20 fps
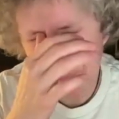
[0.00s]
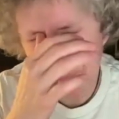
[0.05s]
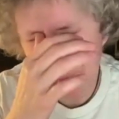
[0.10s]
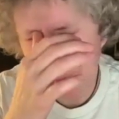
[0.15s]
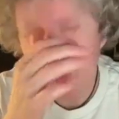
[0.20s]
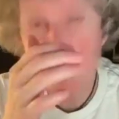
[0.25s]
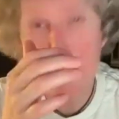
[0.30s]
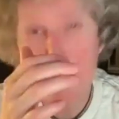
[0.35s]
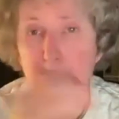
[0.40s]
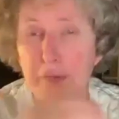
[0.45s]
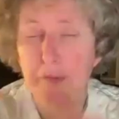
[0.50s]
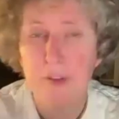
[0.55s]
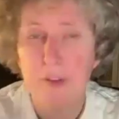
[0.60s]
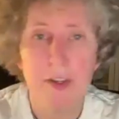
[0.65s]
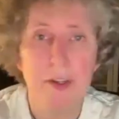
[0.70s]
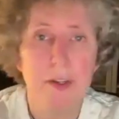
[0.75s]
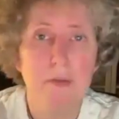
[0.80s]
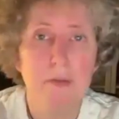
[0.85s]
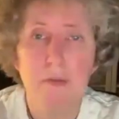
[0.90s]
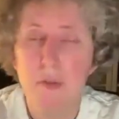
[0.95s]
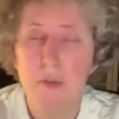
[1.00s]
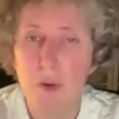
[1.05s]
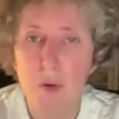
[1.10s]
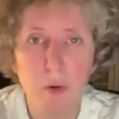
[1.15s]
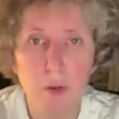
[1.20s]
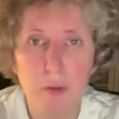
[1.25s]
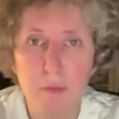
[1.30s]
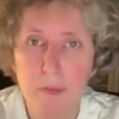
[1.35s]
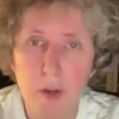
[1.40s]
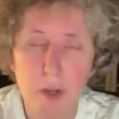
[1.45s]
a tough year for
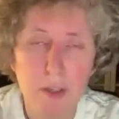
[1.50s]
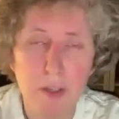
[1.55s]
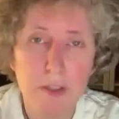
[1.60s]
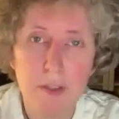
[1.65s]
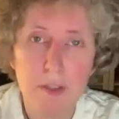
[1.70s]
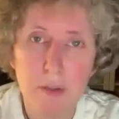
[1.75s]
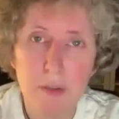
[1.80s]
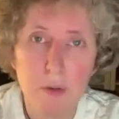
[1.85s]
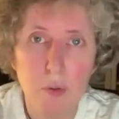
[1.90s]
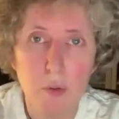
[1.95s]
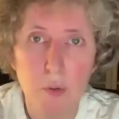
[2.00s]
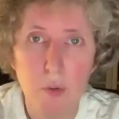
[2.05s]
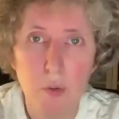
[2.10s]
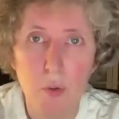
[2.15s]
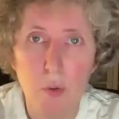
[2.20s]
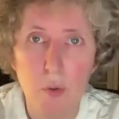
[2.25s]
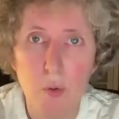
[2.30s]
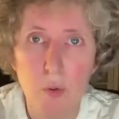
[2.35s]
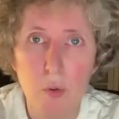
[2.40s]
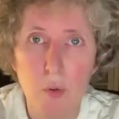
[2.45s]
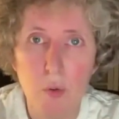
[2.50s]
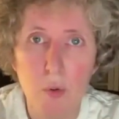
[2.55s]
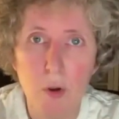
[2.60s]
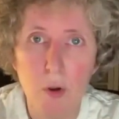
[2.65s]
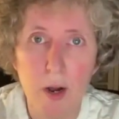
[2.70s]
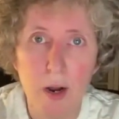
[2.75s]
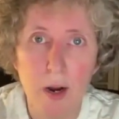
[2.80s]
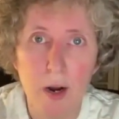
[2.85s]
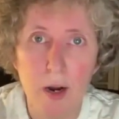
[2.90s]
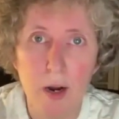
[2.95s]
all of us who
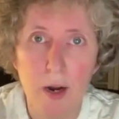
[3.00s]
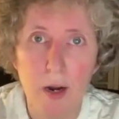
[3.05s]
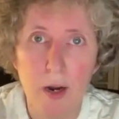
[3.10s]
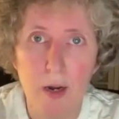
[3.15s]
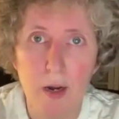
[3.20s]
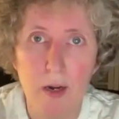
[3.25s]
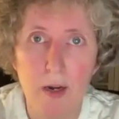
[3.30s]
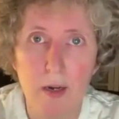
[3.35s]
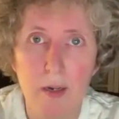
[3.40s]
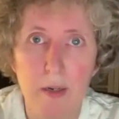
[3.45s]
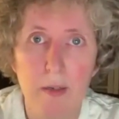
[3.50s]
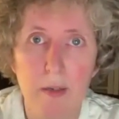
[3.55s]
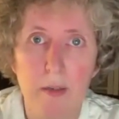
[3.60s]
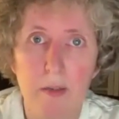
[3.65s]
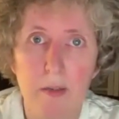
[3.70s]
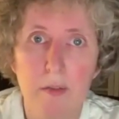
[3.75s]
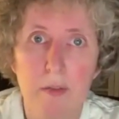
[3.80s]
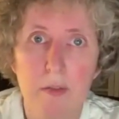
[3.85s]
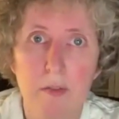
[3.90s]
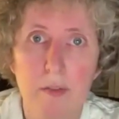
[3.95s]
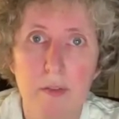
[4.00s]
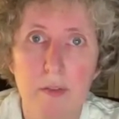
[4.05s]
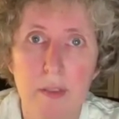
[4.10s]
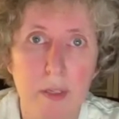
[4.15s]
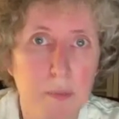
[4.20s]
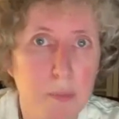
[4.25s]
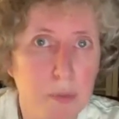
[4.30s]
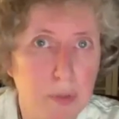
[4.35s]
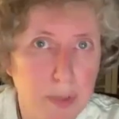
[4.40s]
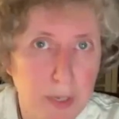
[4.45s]
are
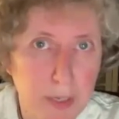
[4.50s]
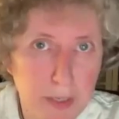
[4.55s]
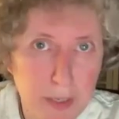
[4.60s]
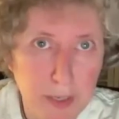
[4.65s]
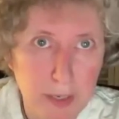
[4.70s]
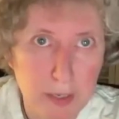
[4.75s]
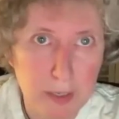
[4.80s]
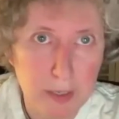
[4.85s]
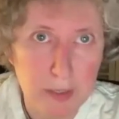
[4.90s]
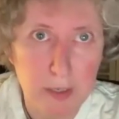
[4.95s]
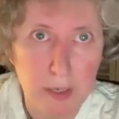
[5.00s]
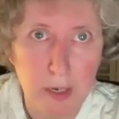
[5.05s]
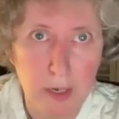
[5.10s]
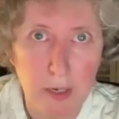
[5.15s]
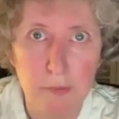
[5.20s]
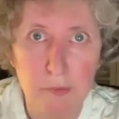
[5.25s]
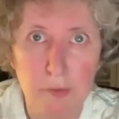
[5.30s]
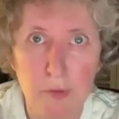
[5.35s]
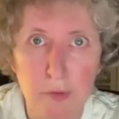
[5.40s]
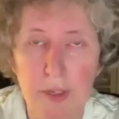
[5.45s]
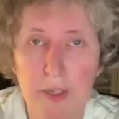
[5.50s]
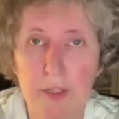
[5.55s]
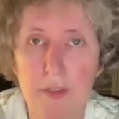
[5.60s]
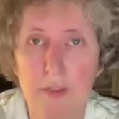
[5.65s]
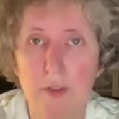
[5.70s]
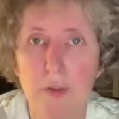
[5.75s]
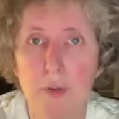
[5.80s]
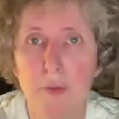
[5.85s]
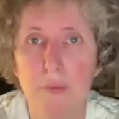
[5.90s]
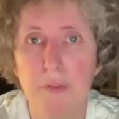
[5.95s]
still protecting ourselves
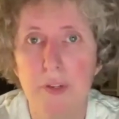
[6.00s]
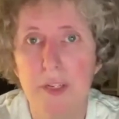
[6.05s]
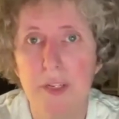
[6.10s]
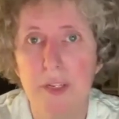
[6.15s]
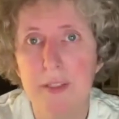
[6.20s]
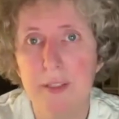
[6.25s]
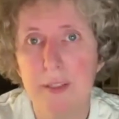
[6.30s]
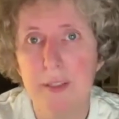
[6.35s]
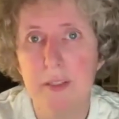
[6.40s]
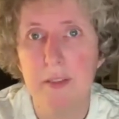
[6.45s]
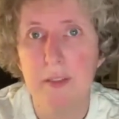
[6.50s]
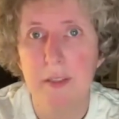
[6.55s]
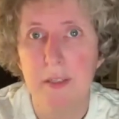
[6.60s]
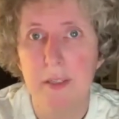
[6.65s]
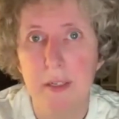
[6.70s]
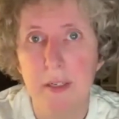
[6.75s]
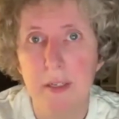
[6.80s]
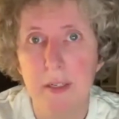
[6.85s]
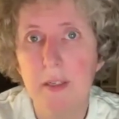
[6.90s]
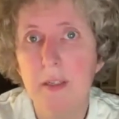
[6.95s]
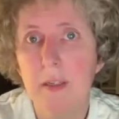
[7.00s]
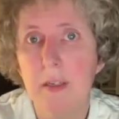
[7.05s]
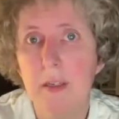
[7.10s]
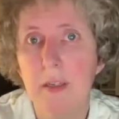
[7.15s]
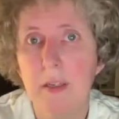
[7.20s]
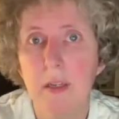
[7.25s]
against COVID, still